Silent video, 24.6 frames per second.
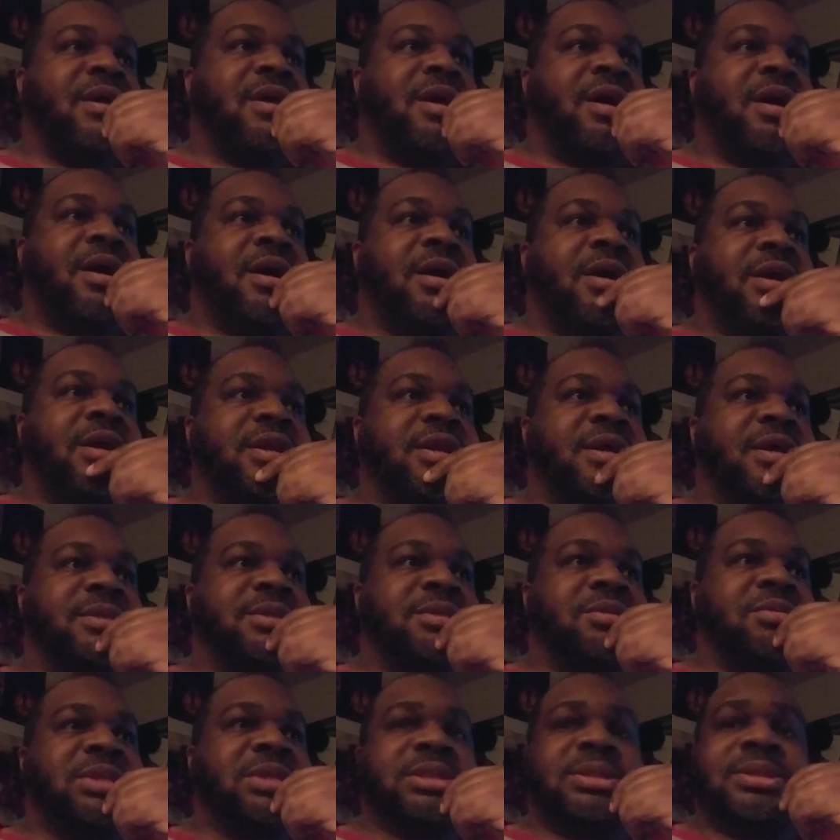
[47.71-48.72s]
He
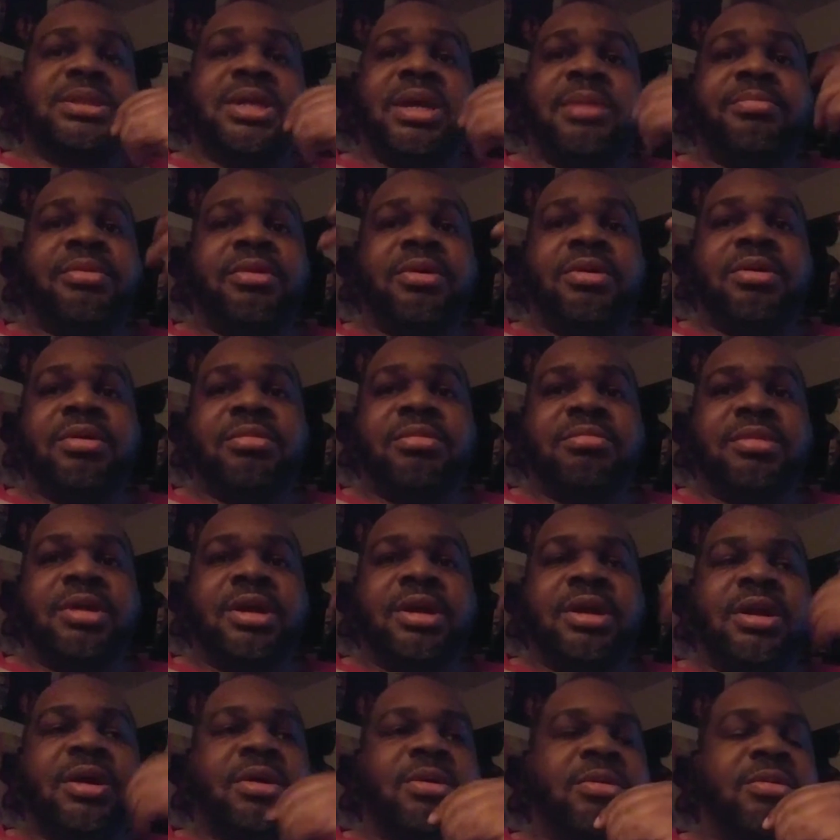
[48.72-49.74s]
does lose his temper,
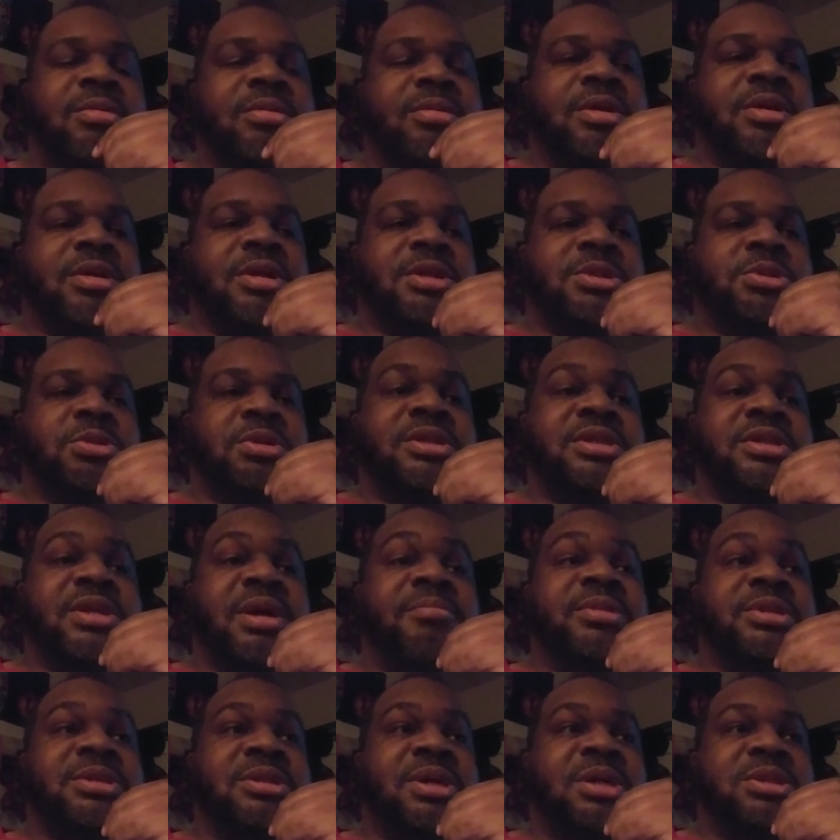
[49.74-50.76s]
to
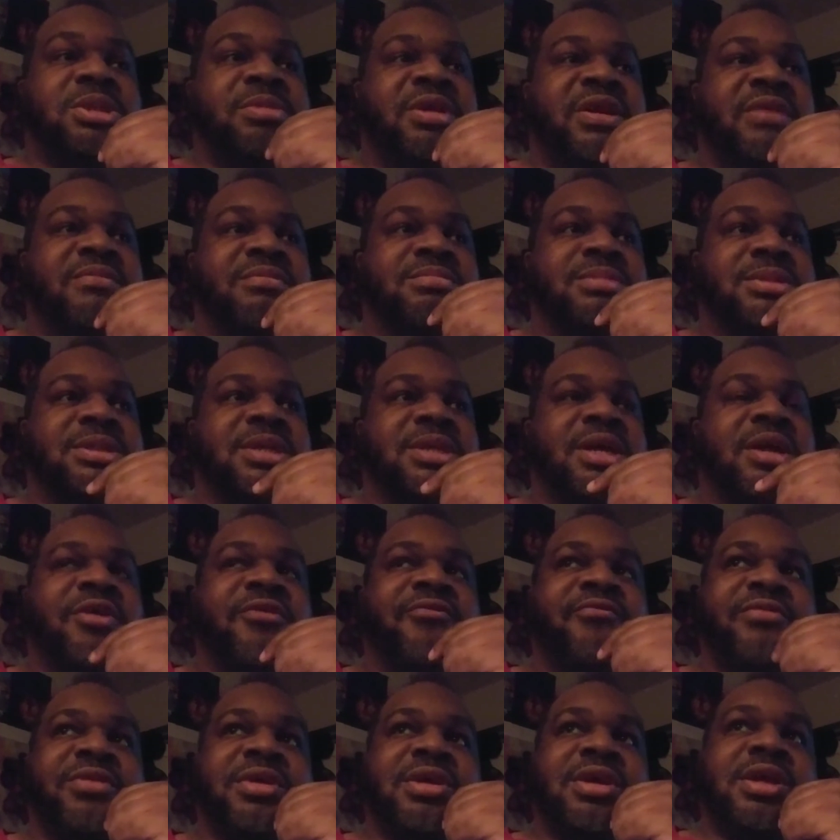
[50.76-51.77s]
the detriment of
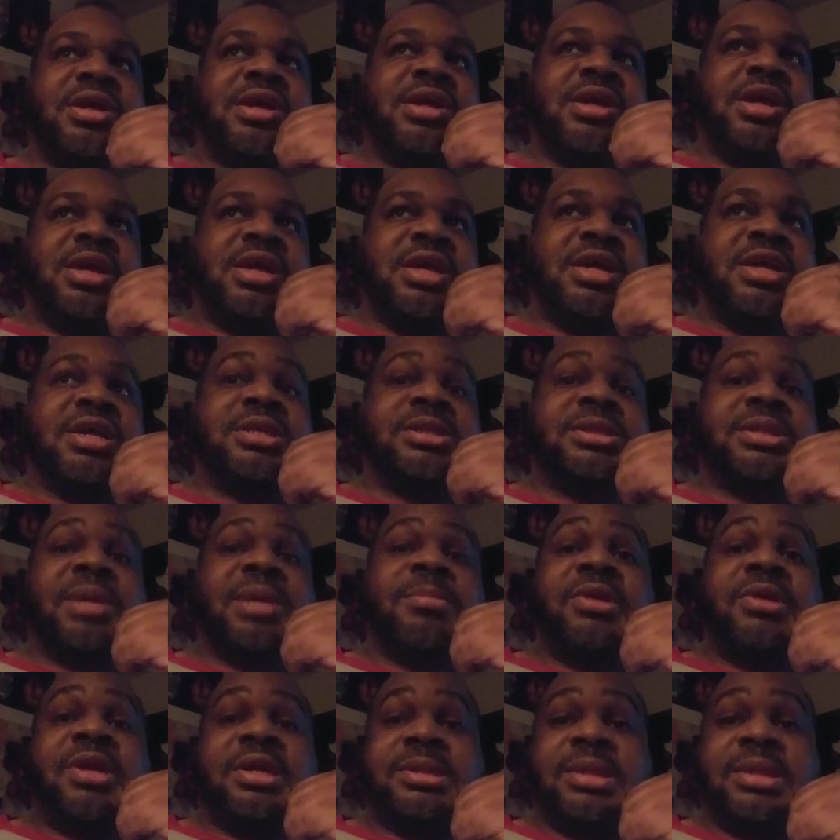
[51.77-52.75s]
himself. He is stubborn at